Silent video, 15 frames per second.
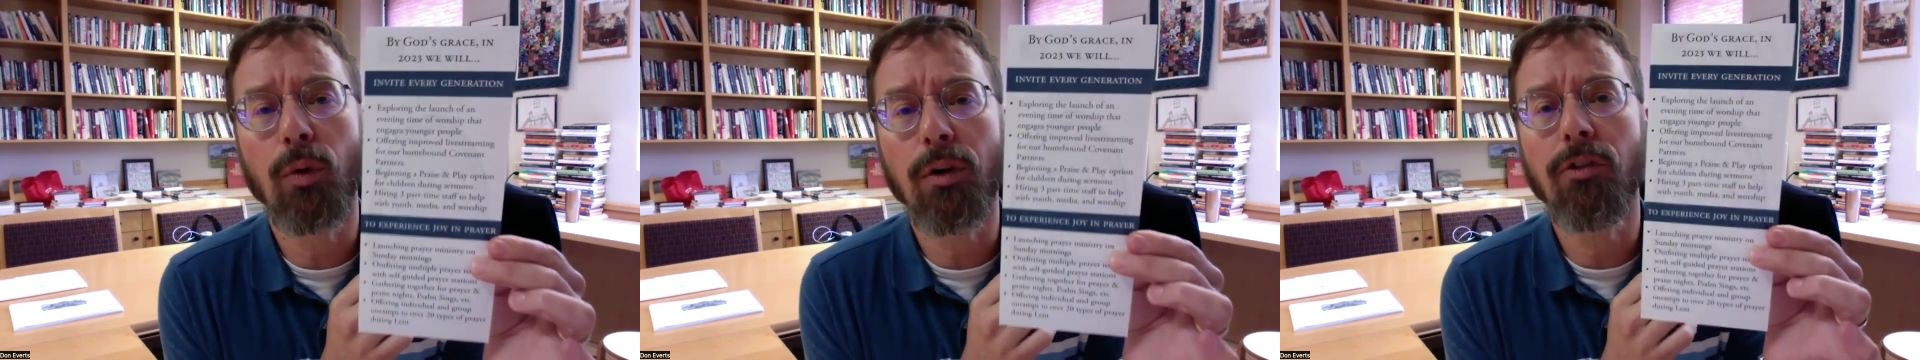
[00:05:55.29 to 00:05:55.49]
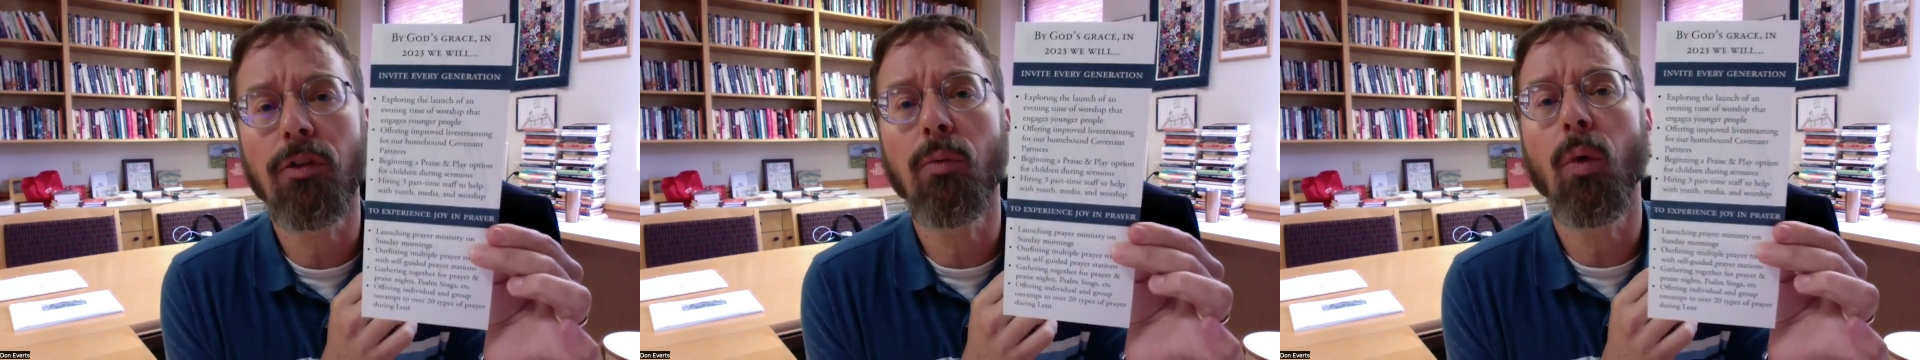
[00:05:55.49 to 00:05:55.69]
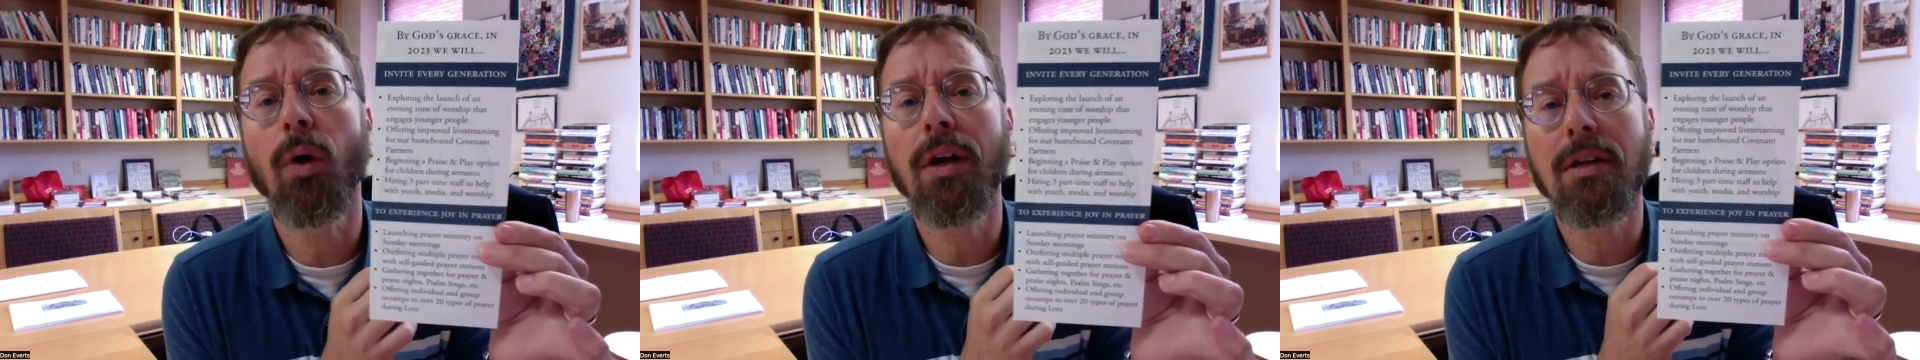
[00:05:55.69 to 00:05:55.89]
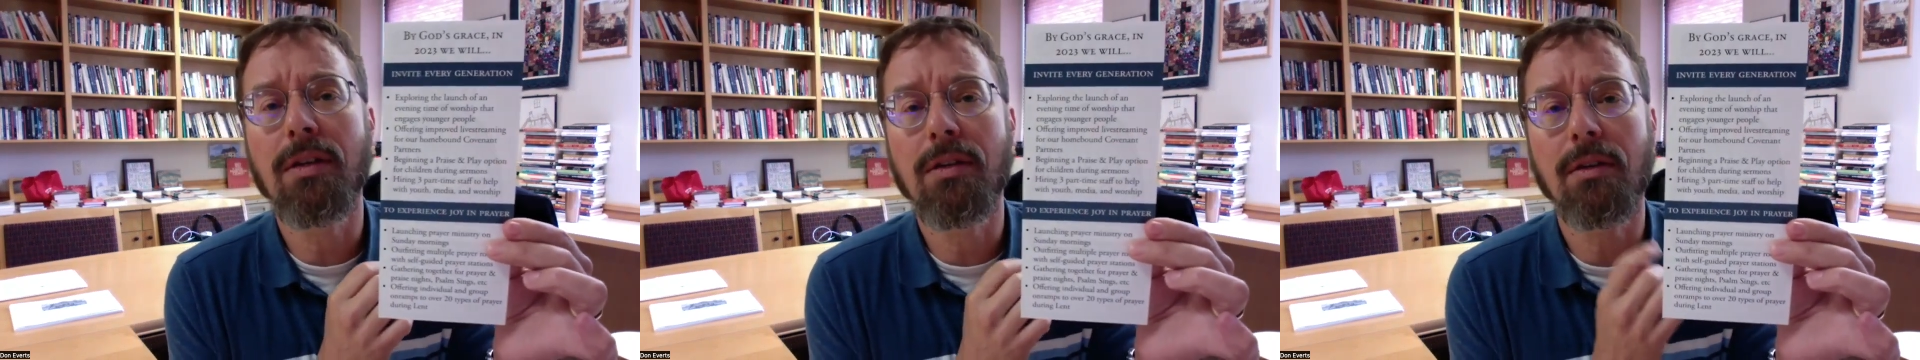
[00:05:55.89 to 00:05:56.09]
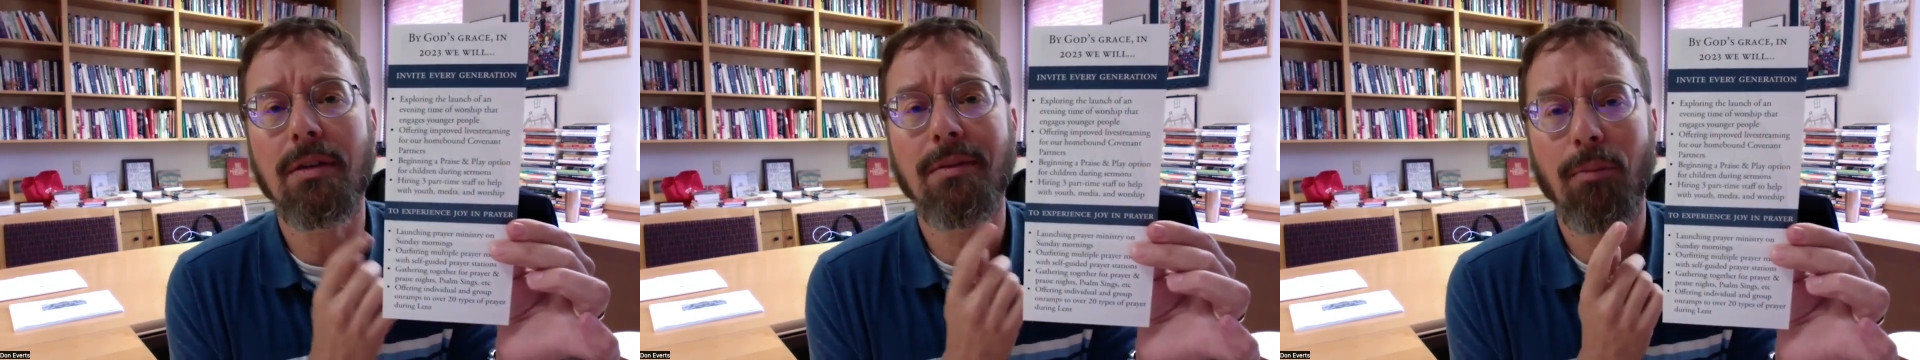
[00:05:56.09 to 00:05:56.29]
What are some
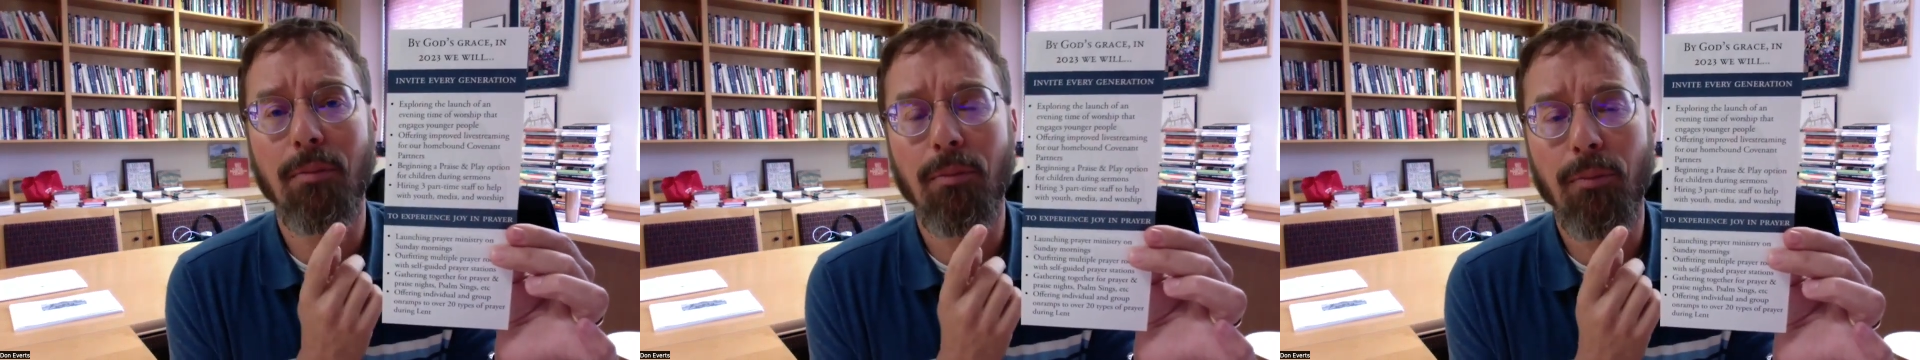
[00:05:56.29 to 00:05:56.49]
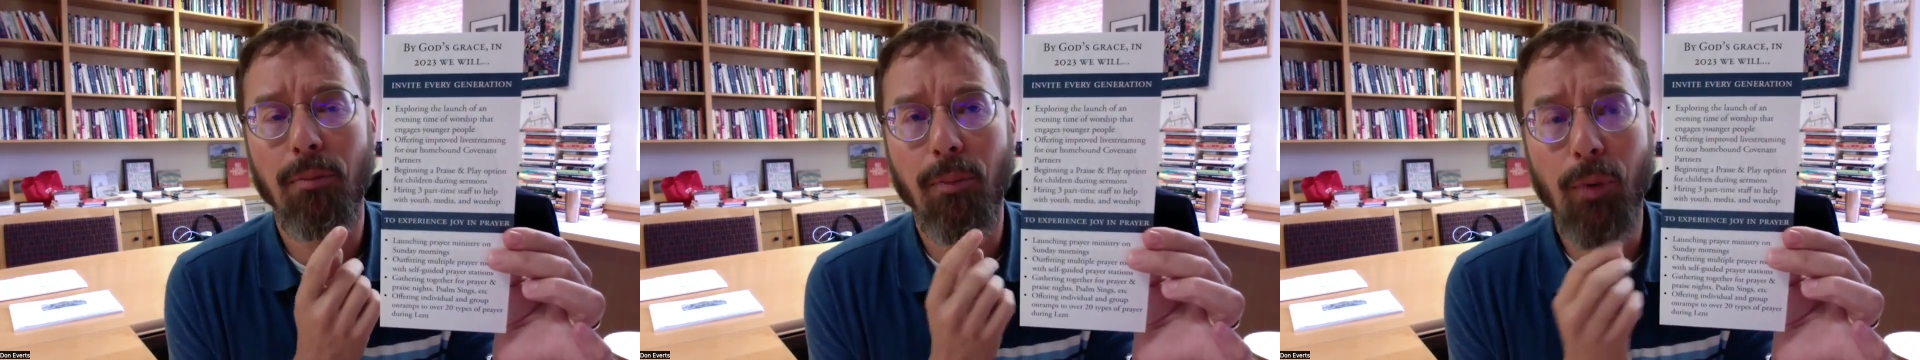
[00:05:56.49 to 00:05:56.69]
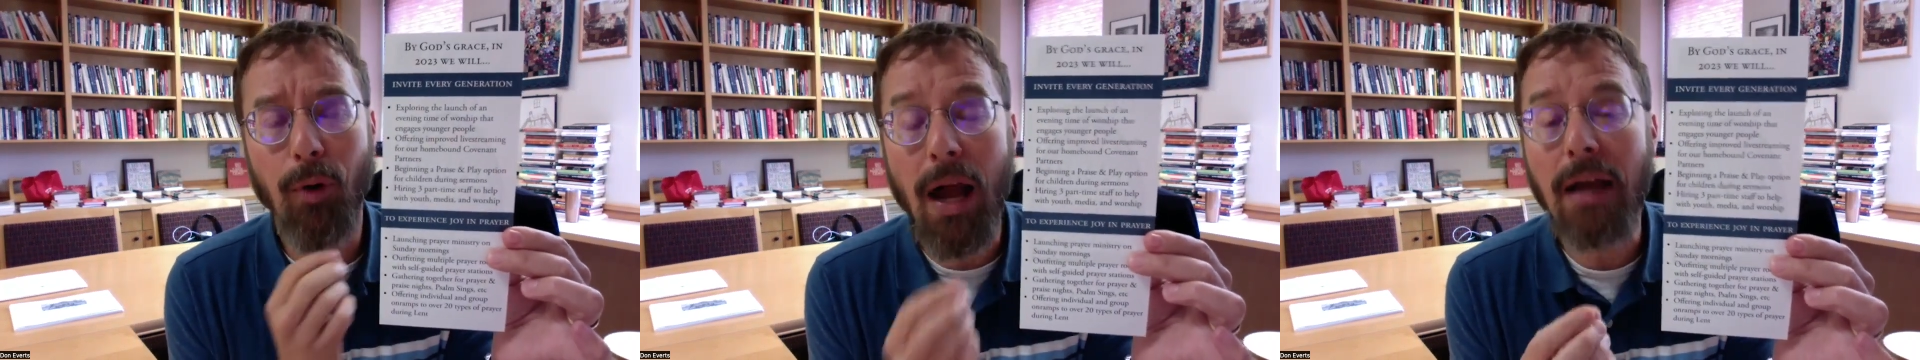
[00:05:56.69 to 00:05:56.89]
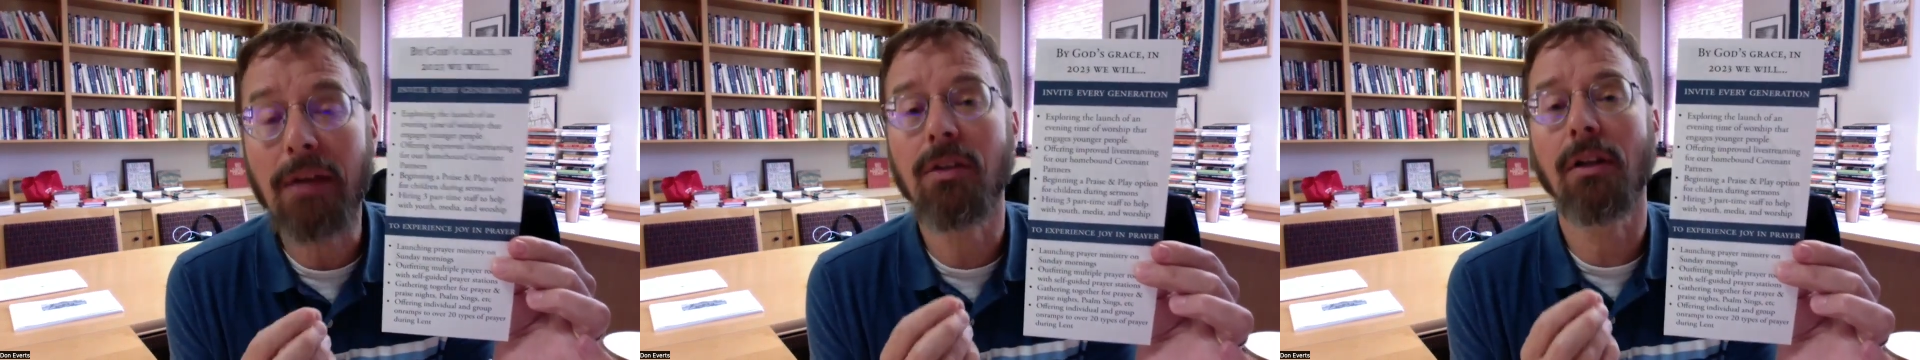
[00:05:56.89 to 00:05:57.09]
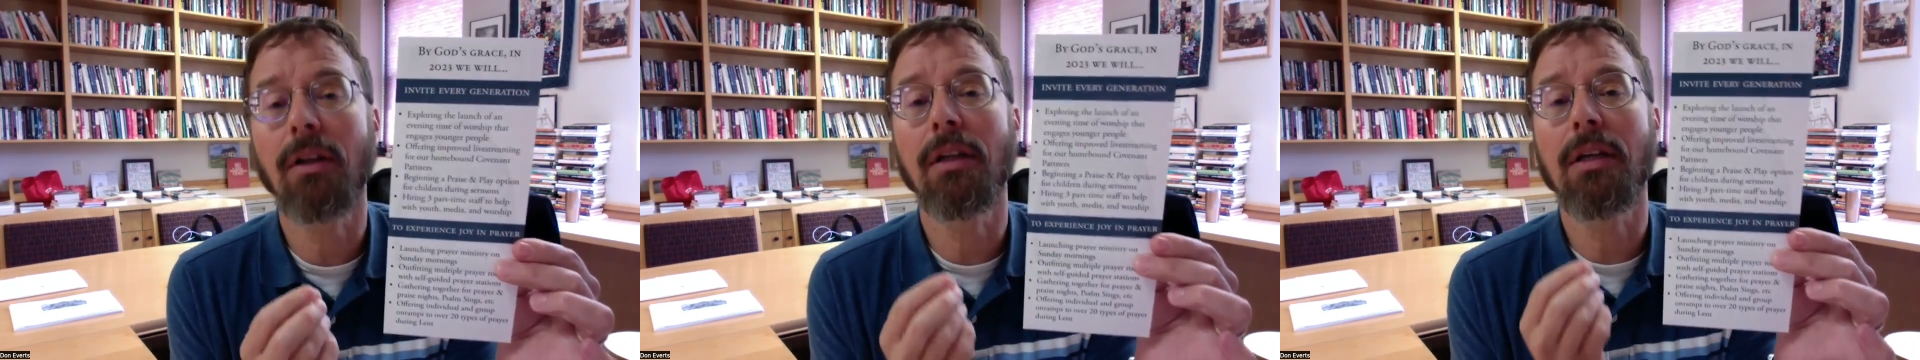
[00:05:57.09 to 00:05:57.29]
ways
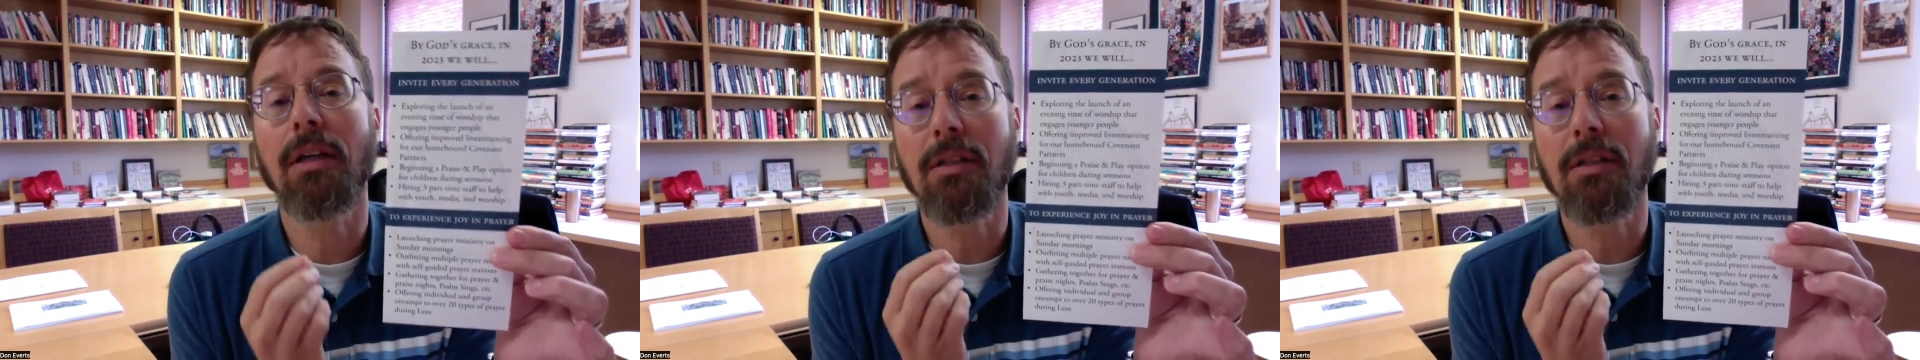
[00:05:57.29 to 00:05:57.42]
practically